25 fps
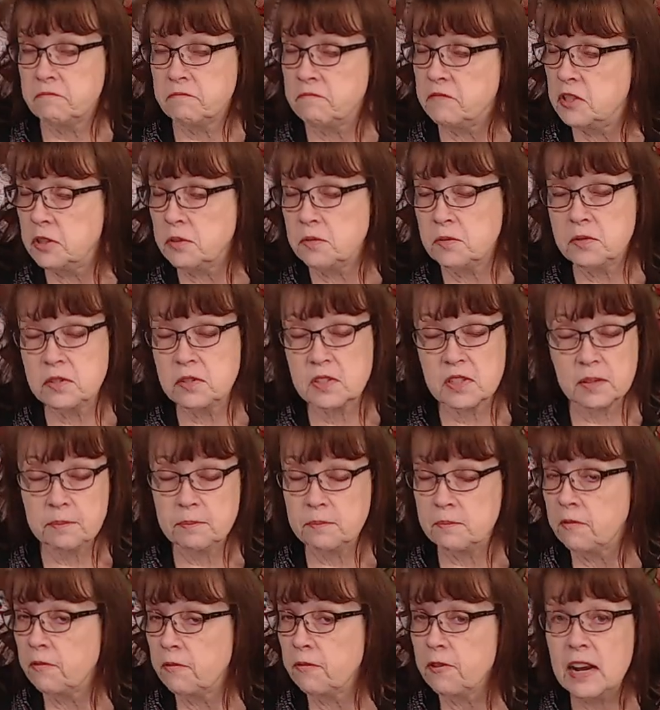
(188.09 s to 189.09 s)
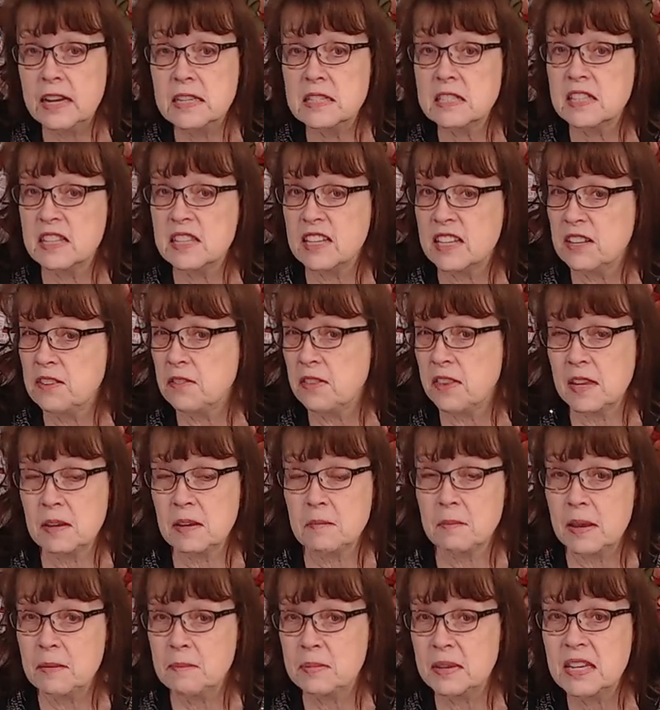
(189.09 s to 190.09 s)
to some friends that you think
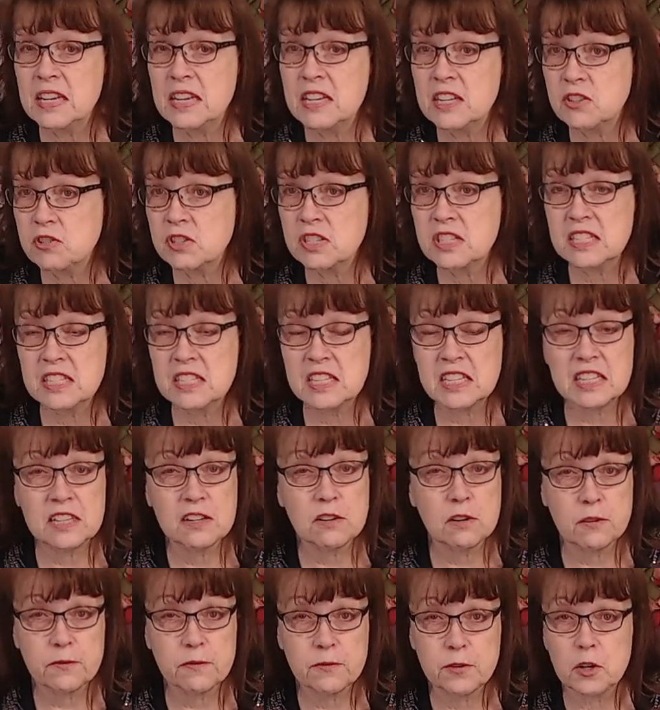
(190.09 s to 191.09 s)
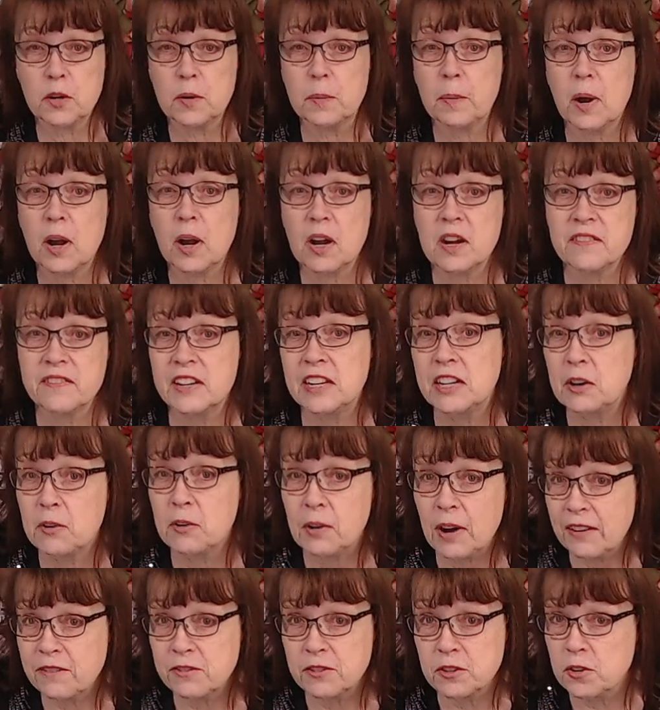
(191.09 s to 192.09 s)
might be interested, or if you're part of any
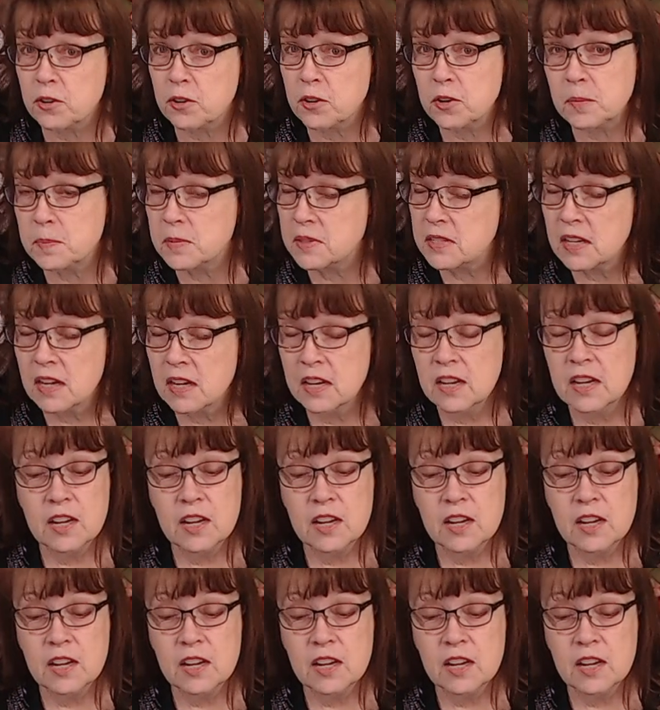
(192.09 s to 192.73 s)
craft groups,